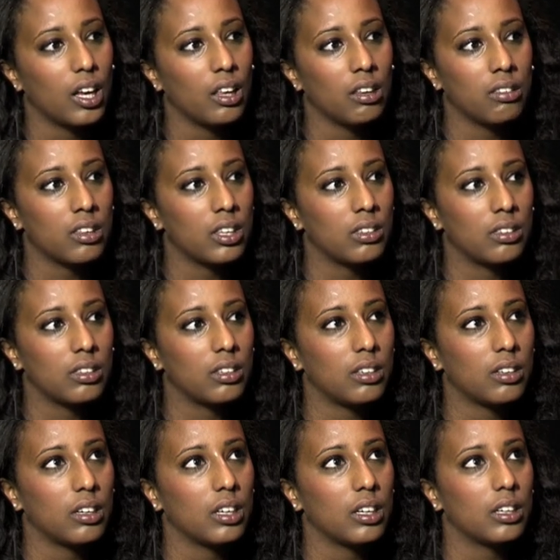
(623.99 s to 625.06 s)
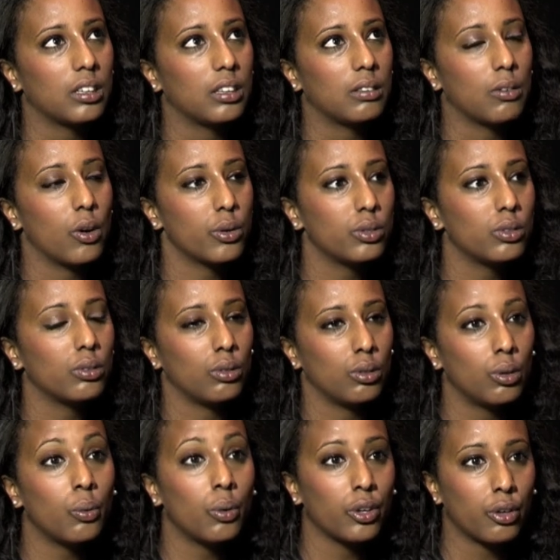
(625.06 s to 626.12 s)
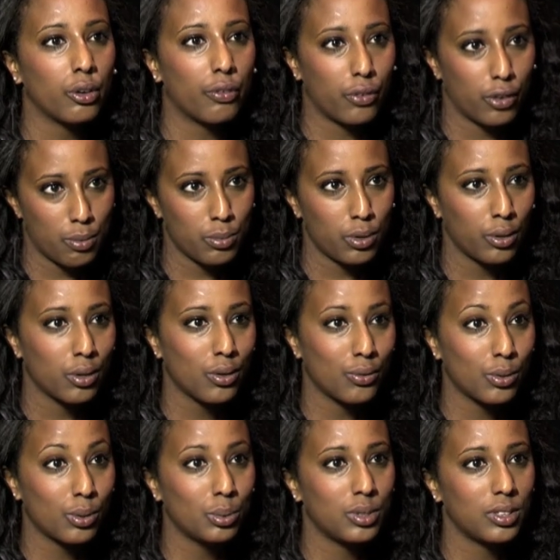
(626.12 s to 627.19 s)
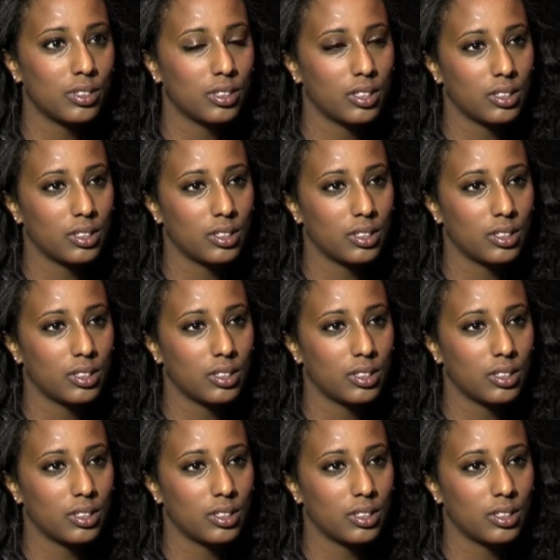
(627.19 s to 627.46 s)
and just also know where you're from, know your roots.